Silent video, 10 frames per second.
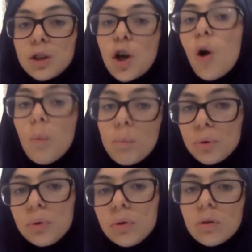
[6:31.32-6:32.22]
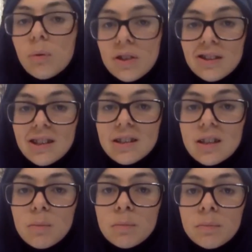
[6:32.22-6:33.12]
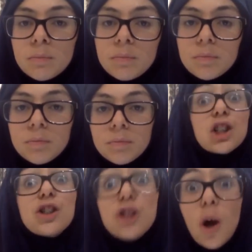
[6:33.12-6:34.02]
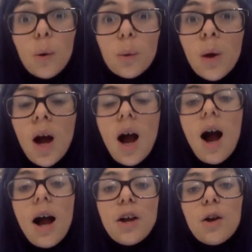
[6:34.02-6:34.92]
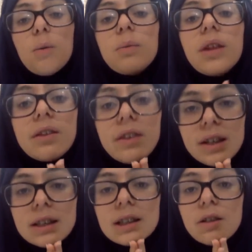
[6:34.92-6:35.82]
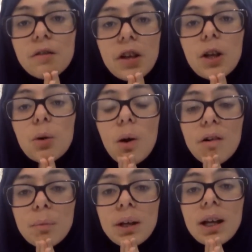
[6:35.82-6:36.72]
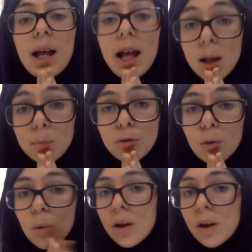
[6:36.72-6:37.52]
cope with the system. So, I hope that this video have been helpful.